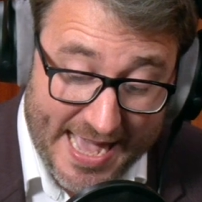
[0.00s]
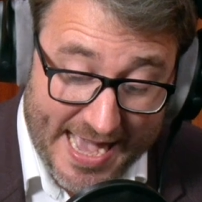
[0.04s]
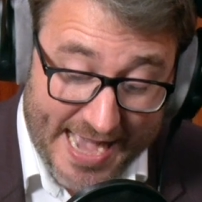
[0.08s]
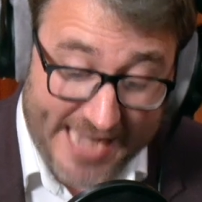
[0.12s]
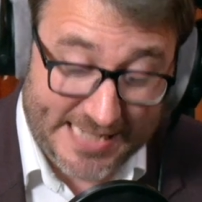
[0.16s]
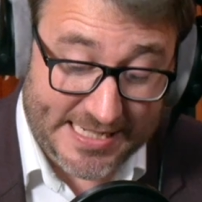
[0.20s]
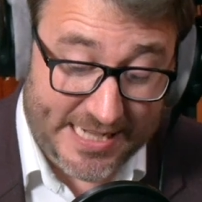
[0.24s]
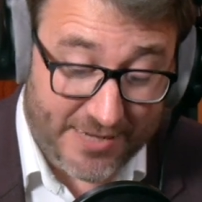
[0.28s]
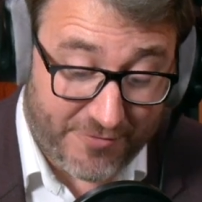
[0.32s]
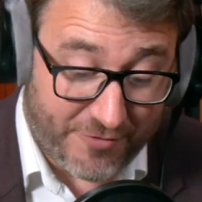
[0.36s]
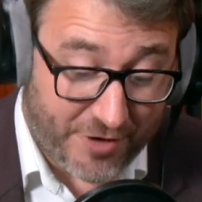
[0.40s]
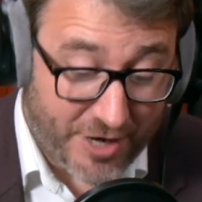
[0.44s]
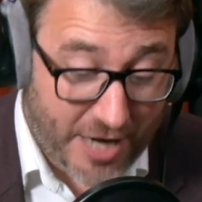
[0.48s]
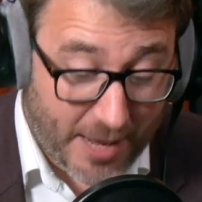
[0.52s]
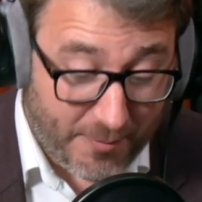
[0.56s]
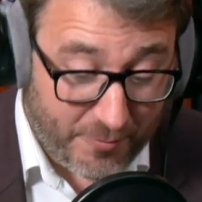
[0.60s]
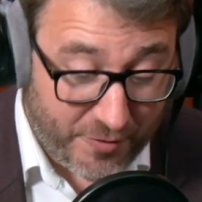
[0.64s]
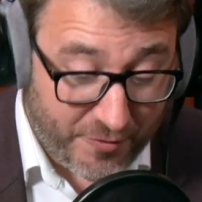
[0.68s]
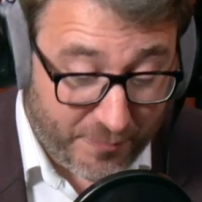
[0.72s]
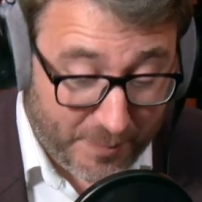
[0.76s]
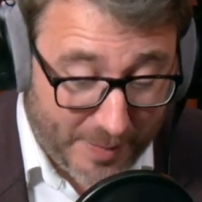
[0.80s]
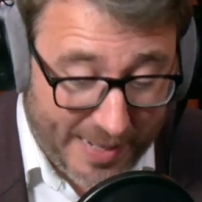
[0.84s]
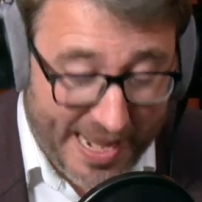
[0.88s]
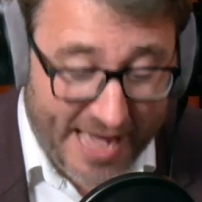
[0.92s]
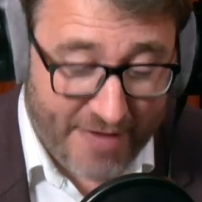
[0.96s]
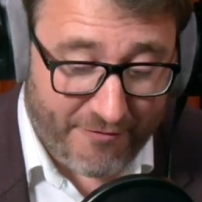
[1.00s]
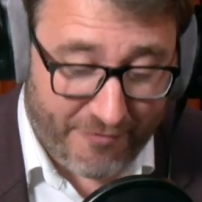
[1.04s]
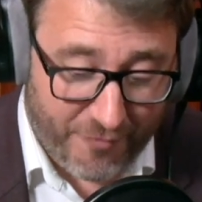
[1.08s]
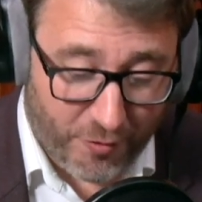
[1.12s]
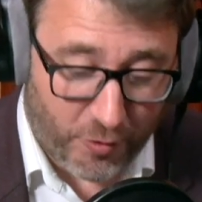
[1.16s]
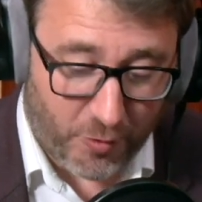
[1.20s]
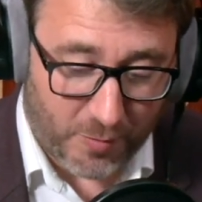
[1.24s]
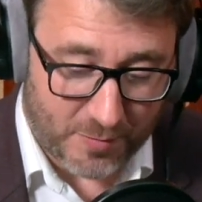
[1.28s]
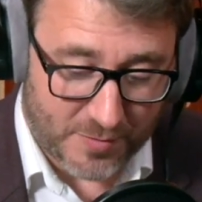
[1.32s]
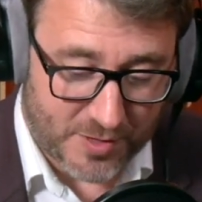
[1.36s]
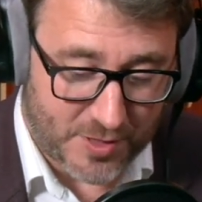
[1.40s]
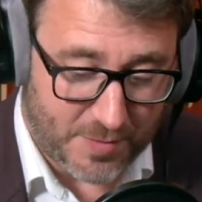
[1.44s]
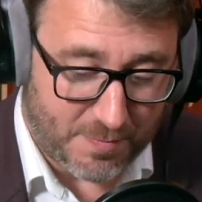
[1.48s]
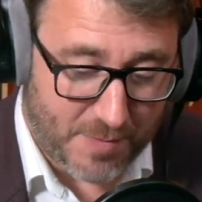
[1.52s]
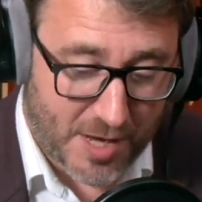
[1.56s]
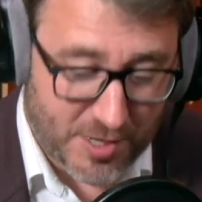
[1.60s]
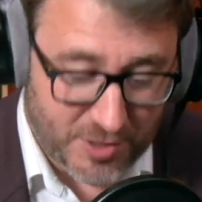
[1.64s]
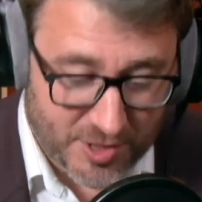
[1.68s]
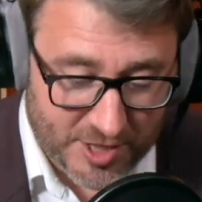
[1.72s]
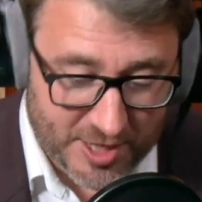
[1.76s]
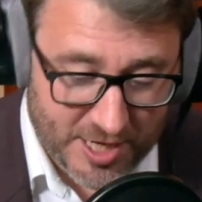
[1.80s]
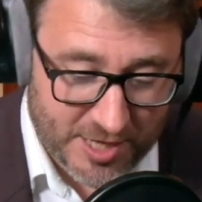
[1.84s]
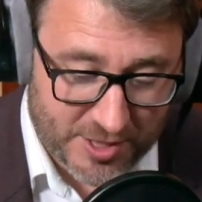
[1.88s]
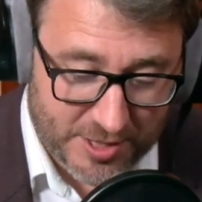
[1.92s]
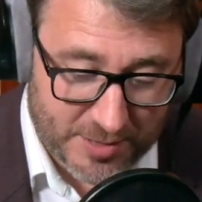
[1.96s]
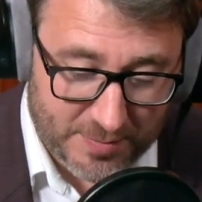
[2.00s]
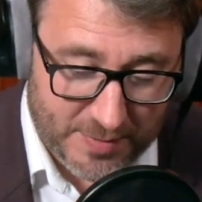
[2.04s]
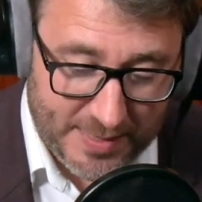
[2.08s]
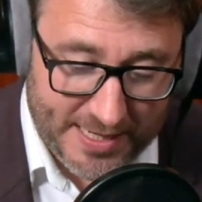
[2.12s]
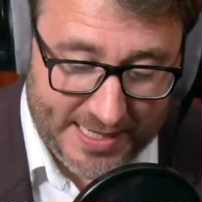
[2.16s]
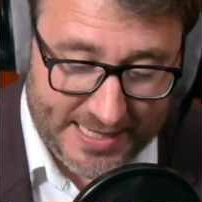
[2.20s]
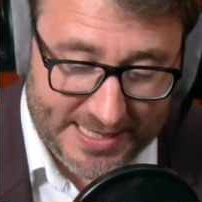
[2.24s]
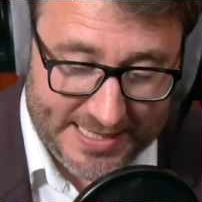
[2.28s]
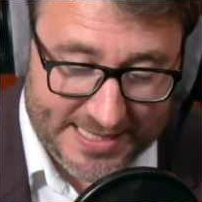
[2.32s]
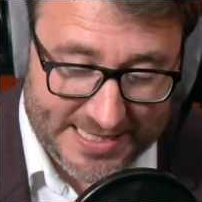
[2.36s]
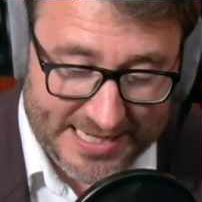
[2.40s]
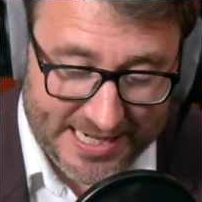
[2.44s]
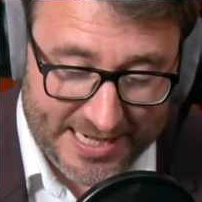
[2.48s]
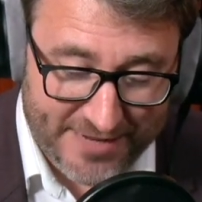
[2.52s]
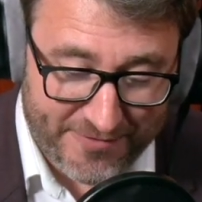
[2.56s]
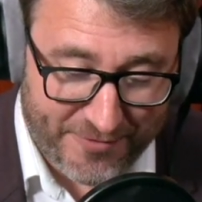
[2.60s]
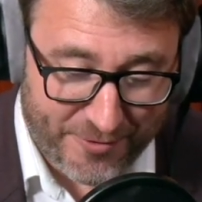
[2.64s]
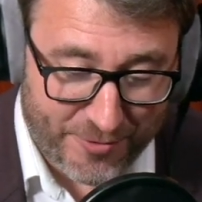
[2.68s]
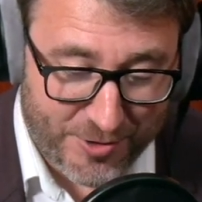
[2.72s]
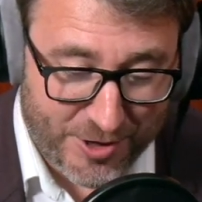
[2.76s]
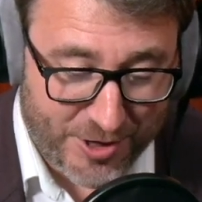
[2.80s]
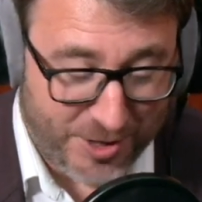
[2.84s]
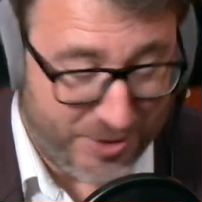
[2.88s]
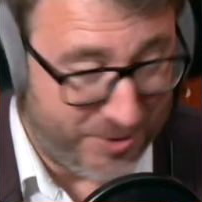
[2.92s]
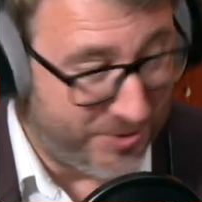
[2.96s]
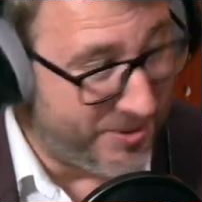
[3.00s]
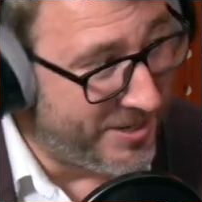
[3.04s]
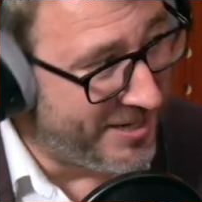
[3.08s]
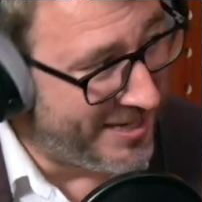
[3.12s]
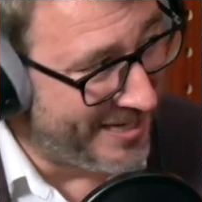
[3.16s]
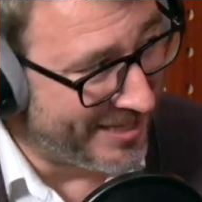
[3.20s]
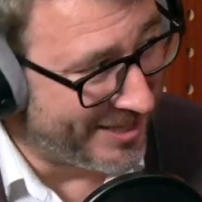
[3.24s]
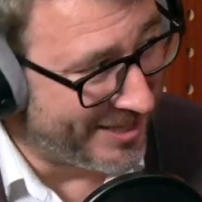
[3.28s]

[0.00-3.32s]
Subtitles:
acting for a number of platforms, most notably Deliveroo. Hi,